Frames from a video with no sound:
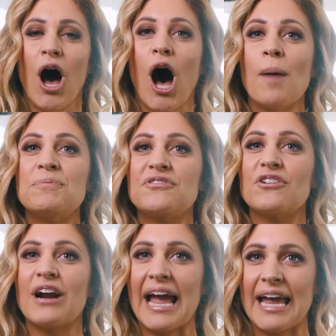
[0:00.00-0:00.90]
opt
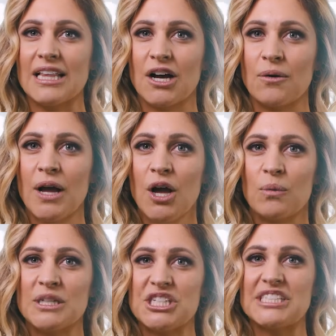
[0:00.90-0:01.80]
for a halo,
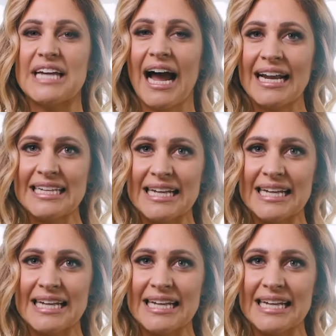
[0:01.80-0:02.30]
which is tiny